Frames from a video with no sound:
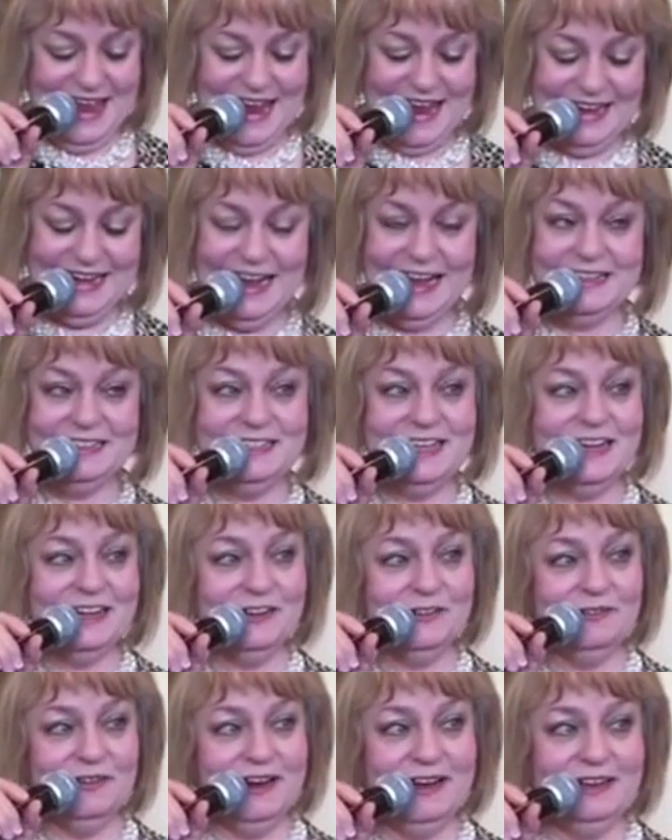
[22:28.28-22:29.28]
And I
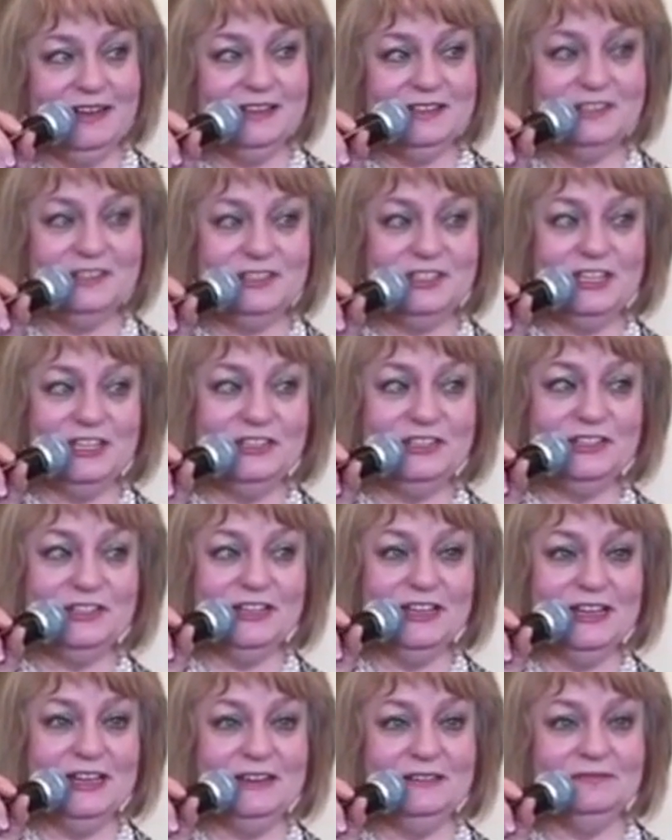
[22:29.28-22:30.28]
decorate it
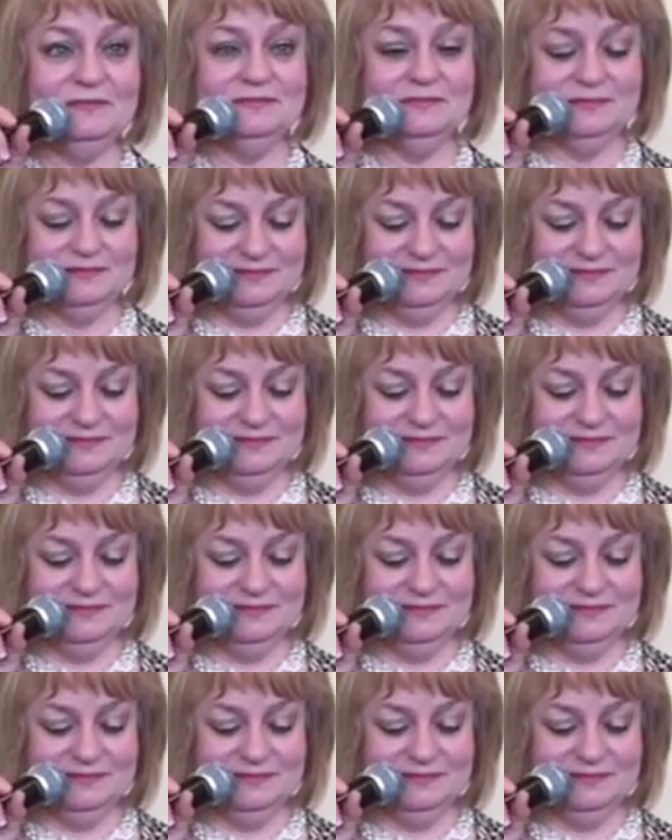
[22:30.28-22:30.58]
seasonally.